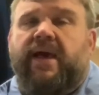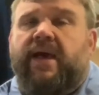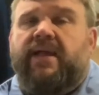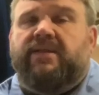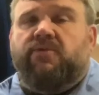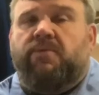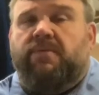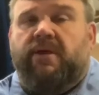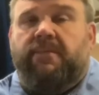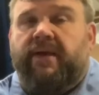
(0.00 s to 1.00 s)
I just want to put
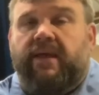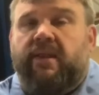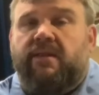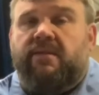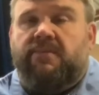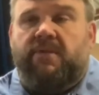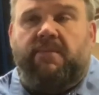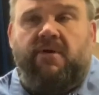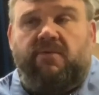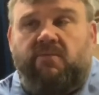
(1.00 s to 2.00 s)
a plug back in it. I mean, the
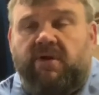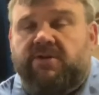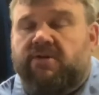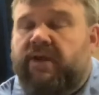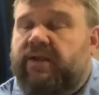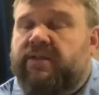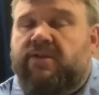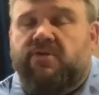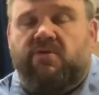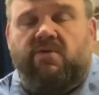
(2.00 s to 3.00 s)
motor runs great, doesn't
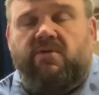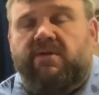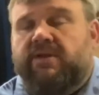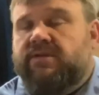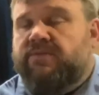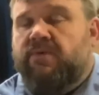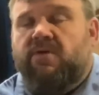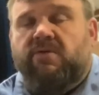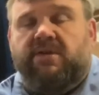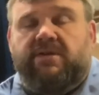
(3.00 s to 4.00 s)
use oil, it doesn't
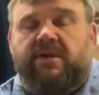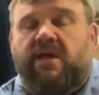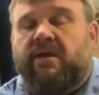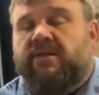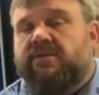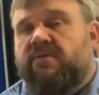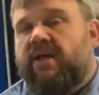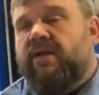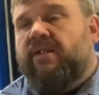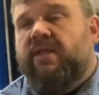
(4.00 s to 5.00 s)
smoke, doesn't knock, doesn't
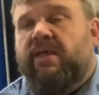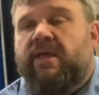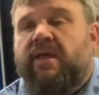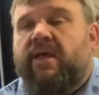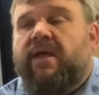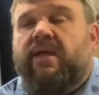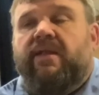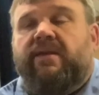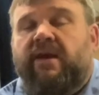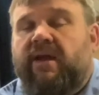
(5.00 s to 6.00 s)
rattle.
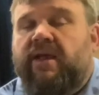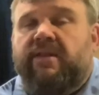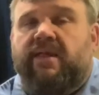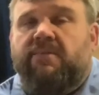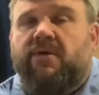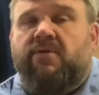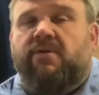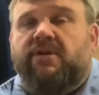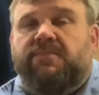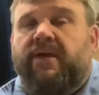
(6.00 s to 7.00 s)
Tearing into that
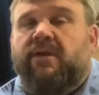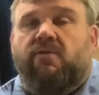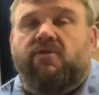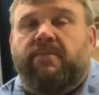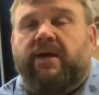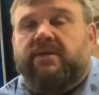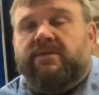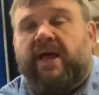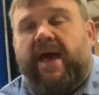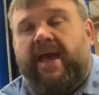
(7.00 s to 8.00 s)
motor is Pandora's box.
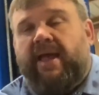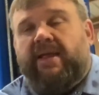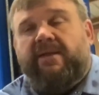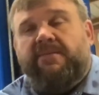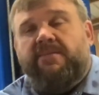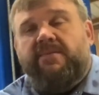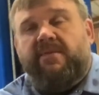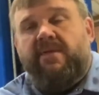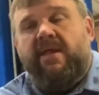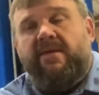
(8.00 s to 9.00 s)

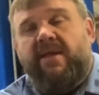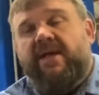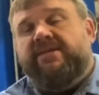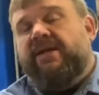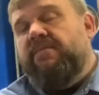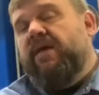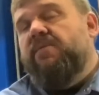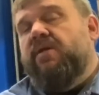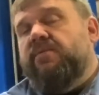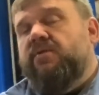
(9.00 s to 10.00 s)
And yes, I may have
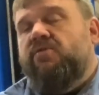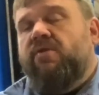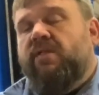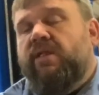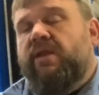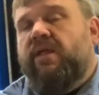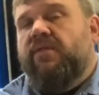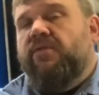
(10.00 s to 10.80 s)
been able to drill it in the